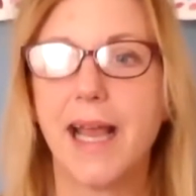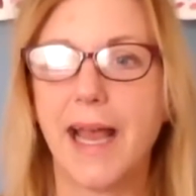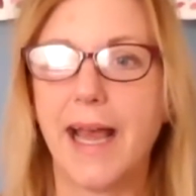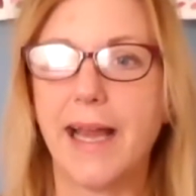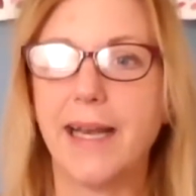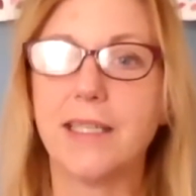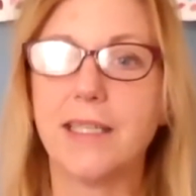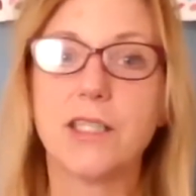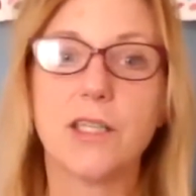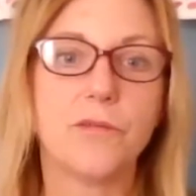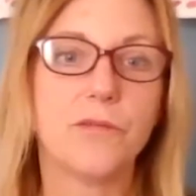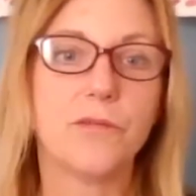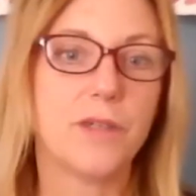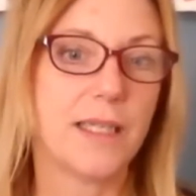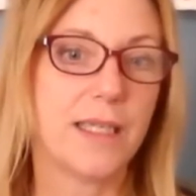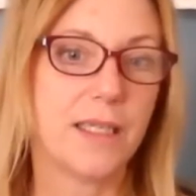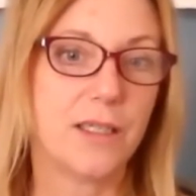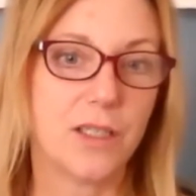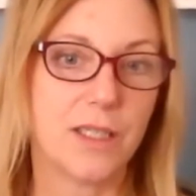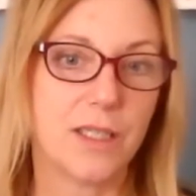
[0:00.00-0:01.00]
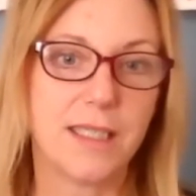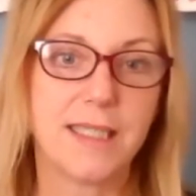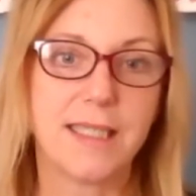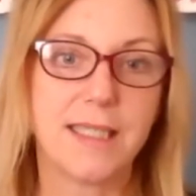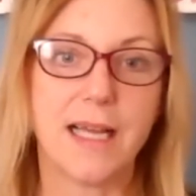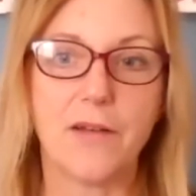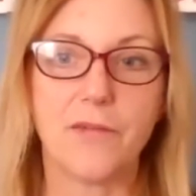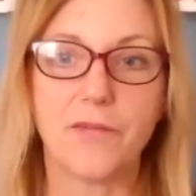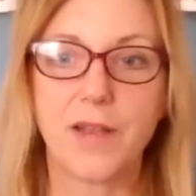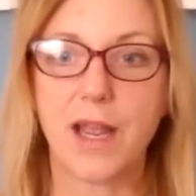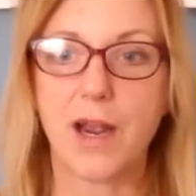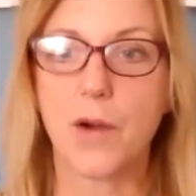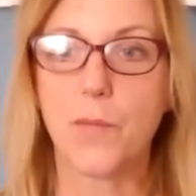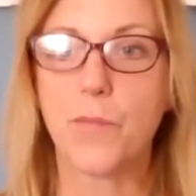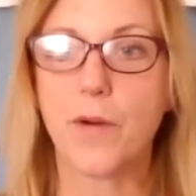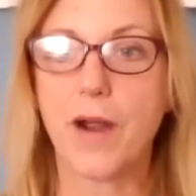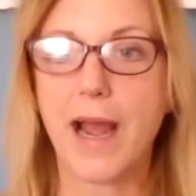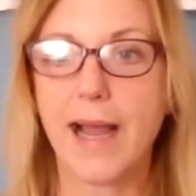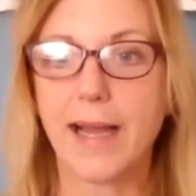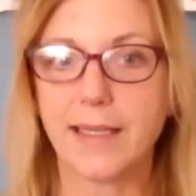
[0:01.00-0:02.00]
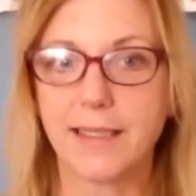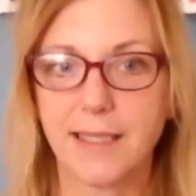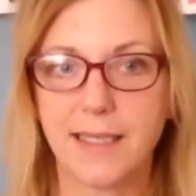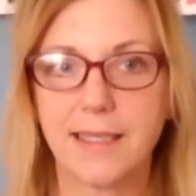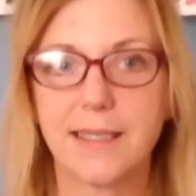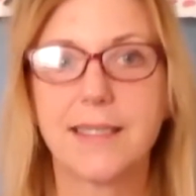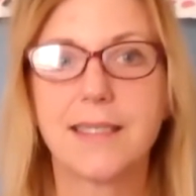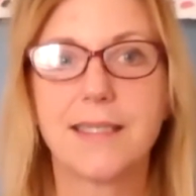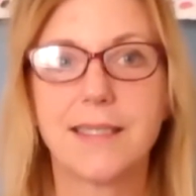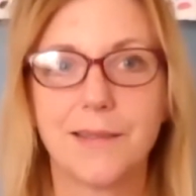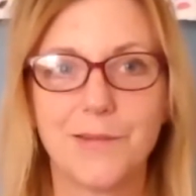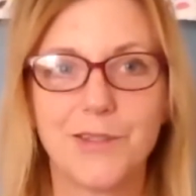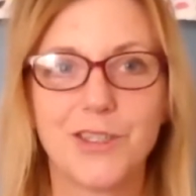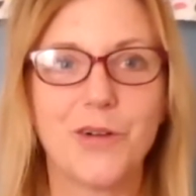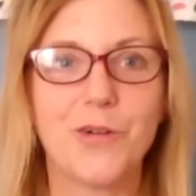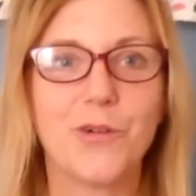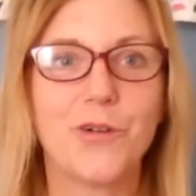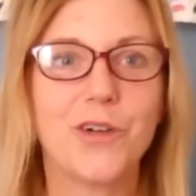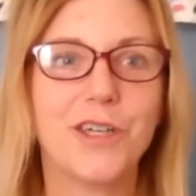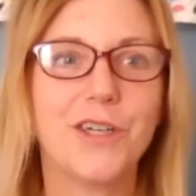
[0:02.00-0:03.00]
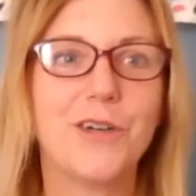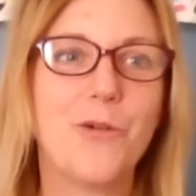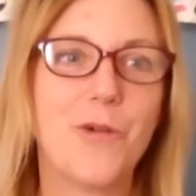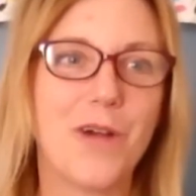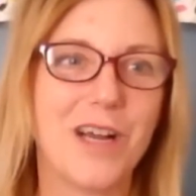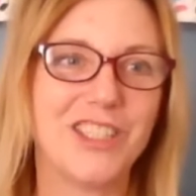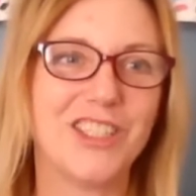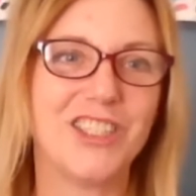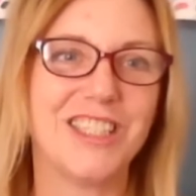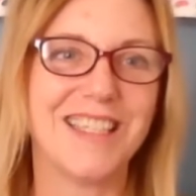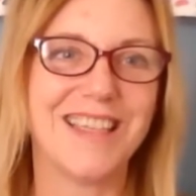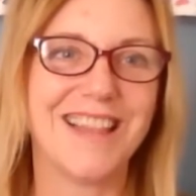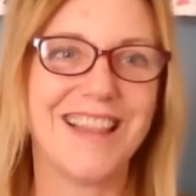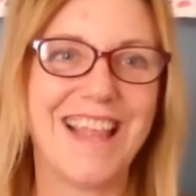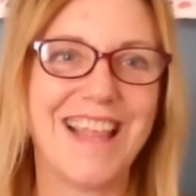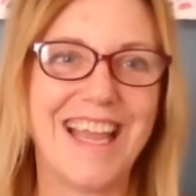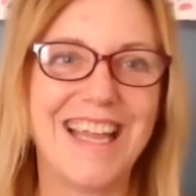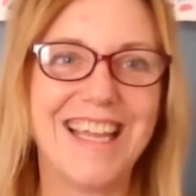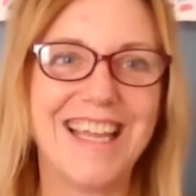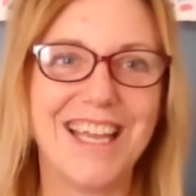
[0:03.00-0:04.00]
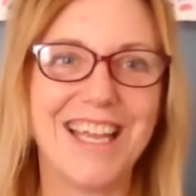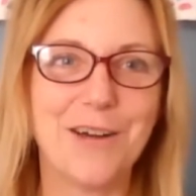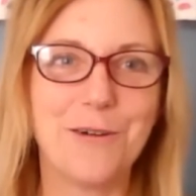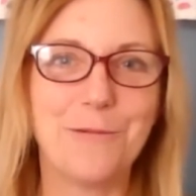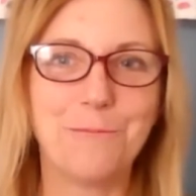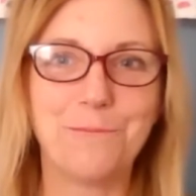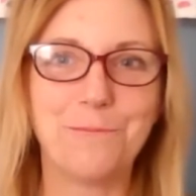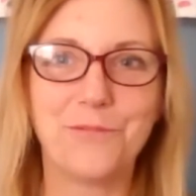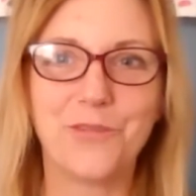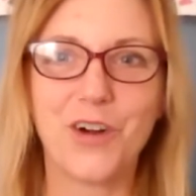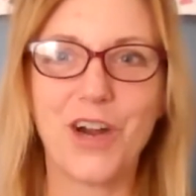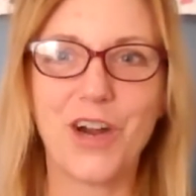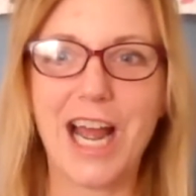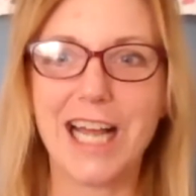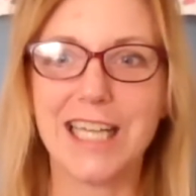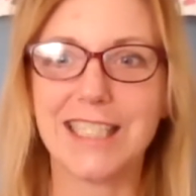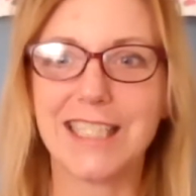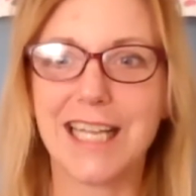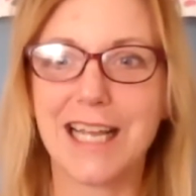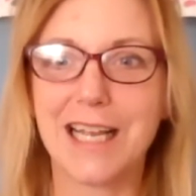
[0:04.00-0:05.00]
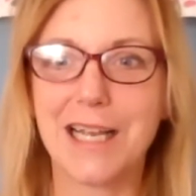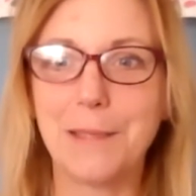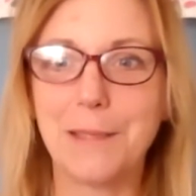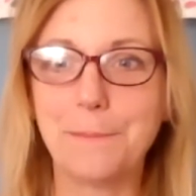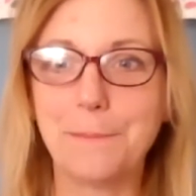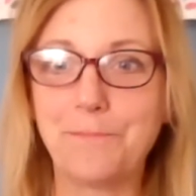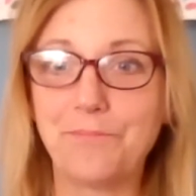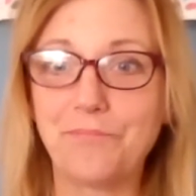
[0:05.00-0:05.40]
And it's a really good self-care practice. So good question. Thank you for asking it.